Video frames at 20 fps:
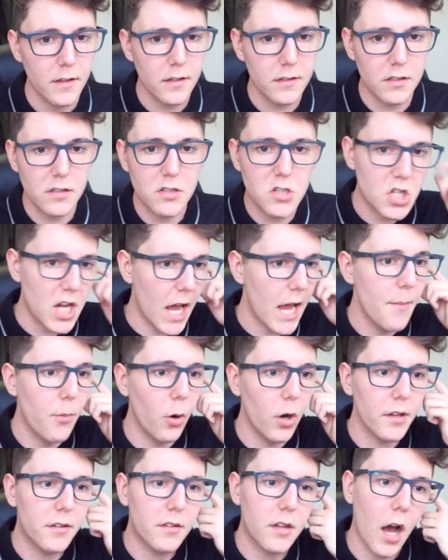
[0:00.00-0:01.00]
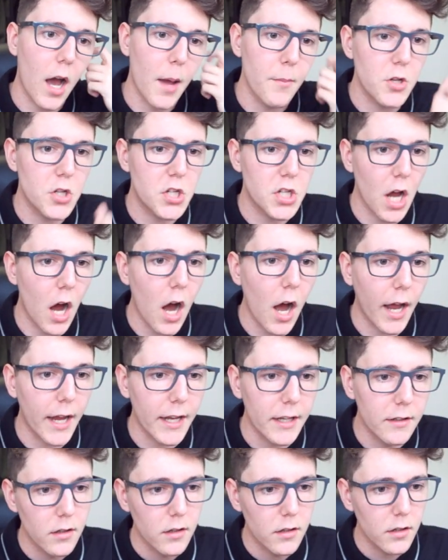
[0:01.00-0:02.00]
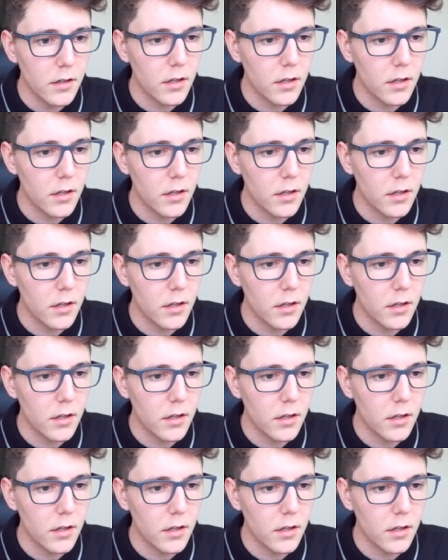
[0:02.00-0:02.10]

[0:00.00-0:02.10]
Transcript: This is Chai Boy's time to shine.